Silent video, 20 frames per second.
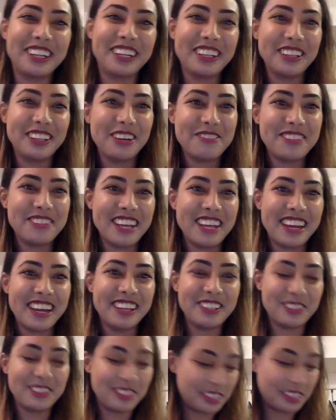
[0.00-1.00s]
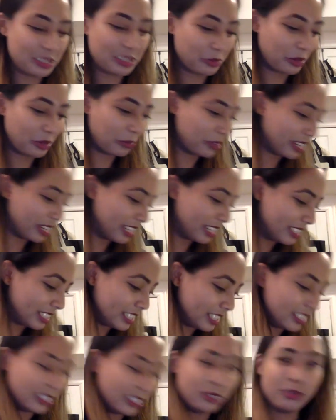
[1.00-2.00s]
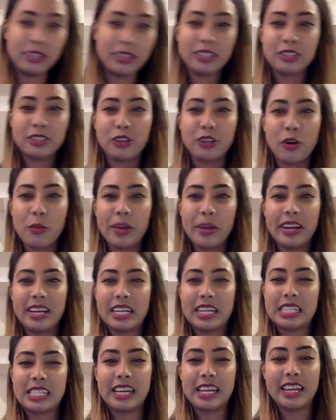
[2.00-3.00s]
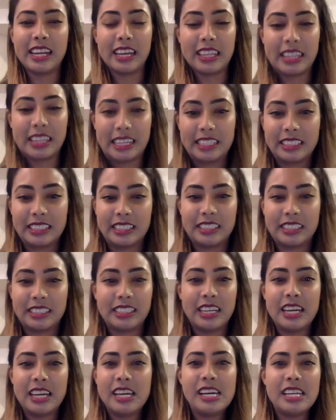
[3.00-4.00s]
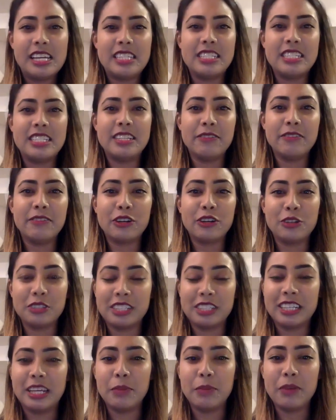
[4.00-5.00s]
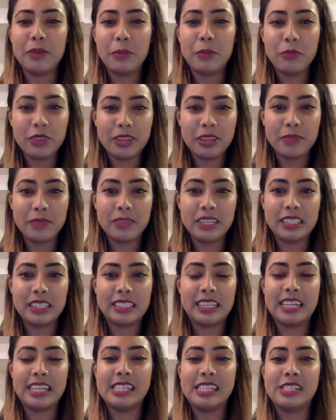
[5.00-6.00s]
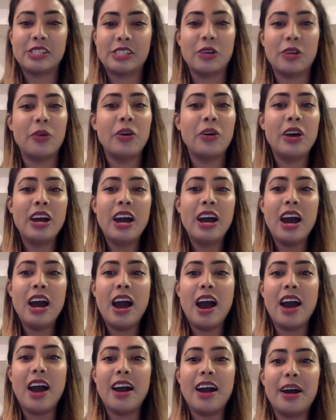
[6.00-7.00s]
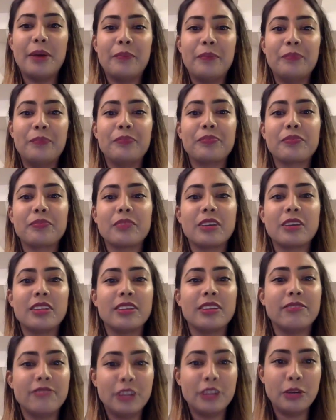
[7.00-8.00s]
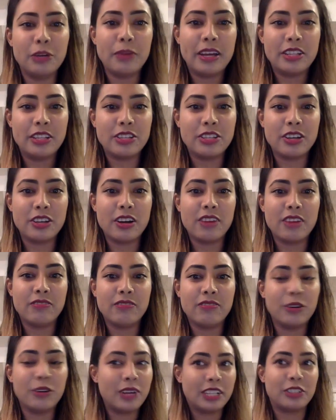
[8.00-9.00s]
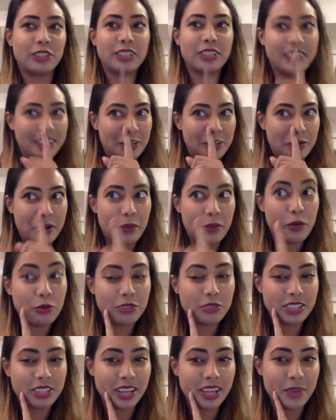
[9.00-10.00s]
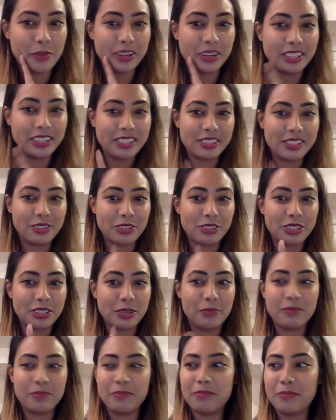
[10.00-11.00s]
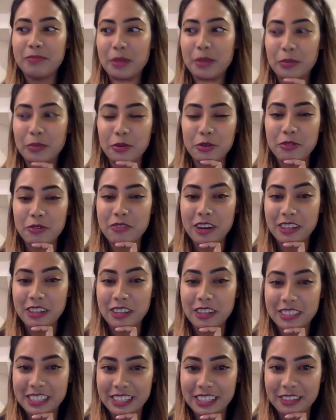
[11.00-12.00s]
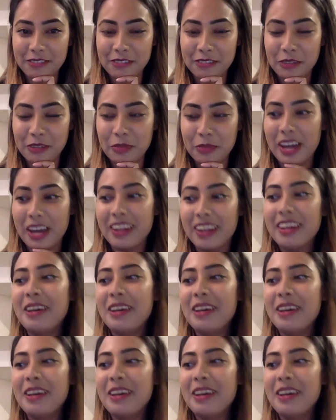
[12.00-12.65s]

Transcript: I love to answer this one because he's doing so many exciting things. It's it's difficult to keep up with him these days. So um, the film ends off. Oh, actually, you know, I won't say because there's some people who've not seen the film yet.